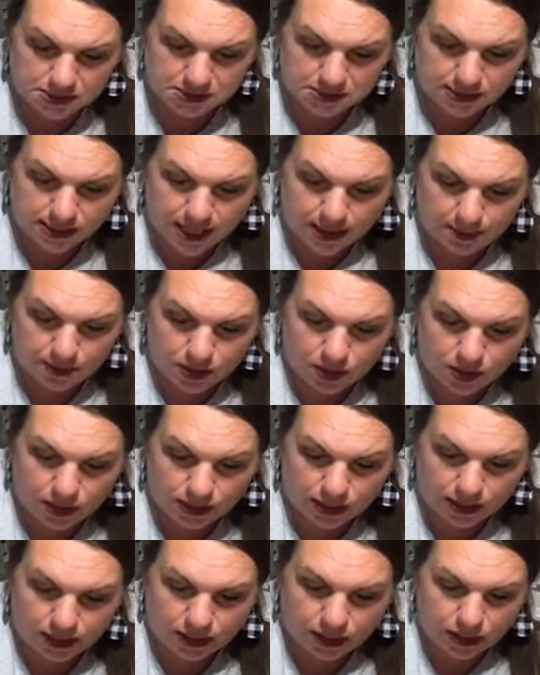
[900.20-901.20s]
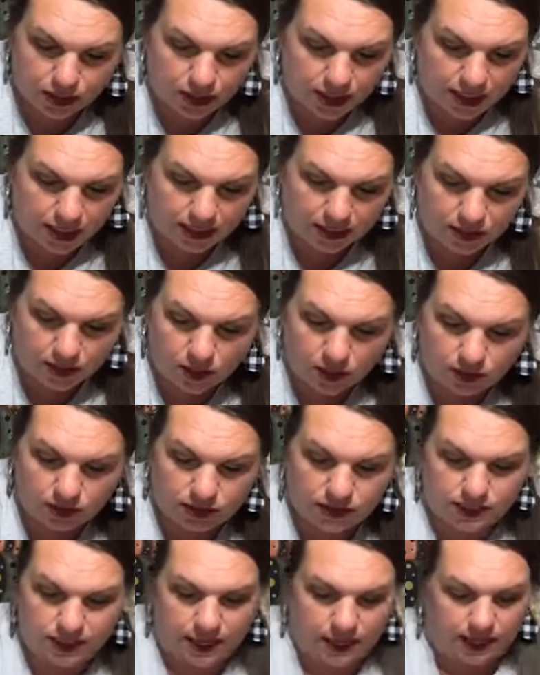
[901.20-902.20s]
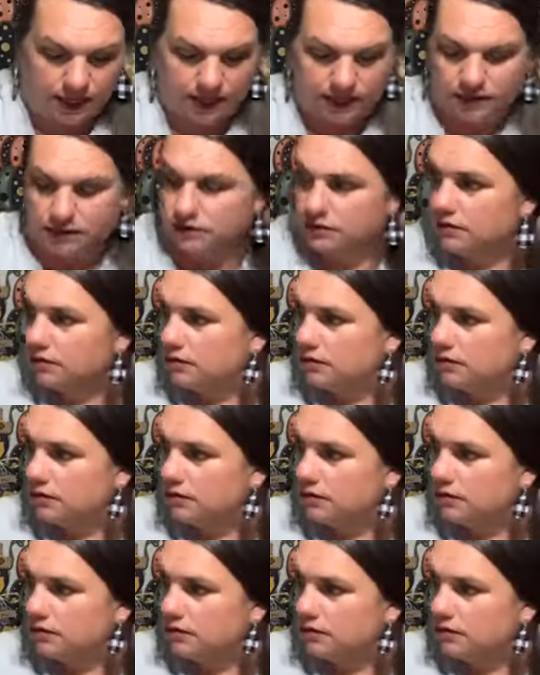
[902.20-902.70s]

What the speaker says: and slap it on here and call it a day.